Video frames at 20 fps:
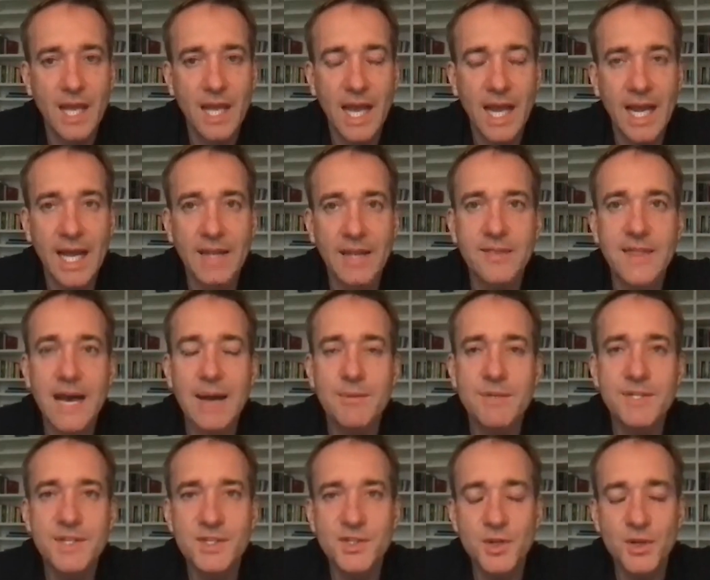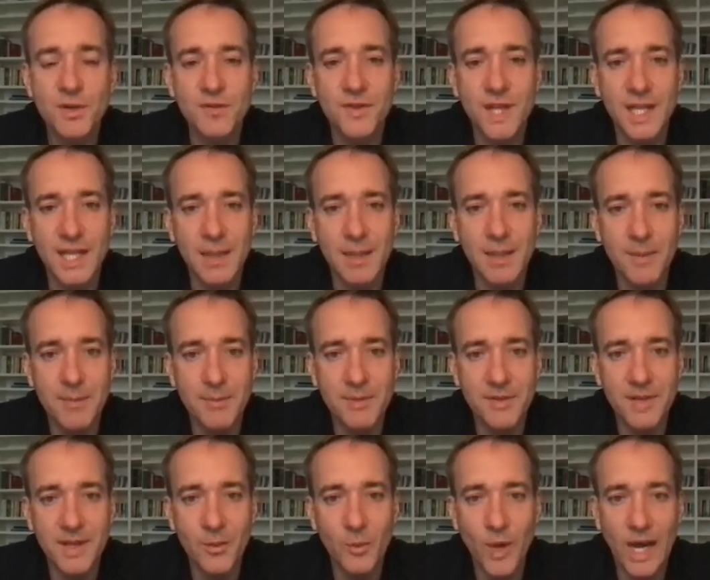And that was the sort of thing that made me
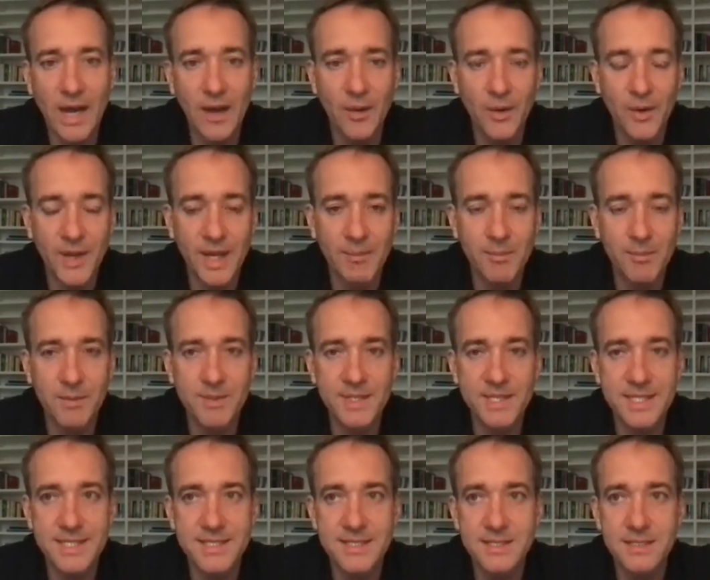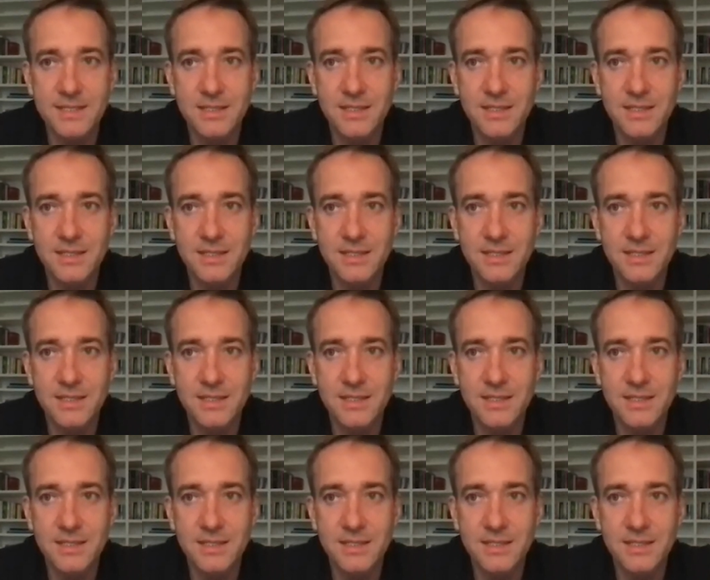think, wow, okay, maybe this.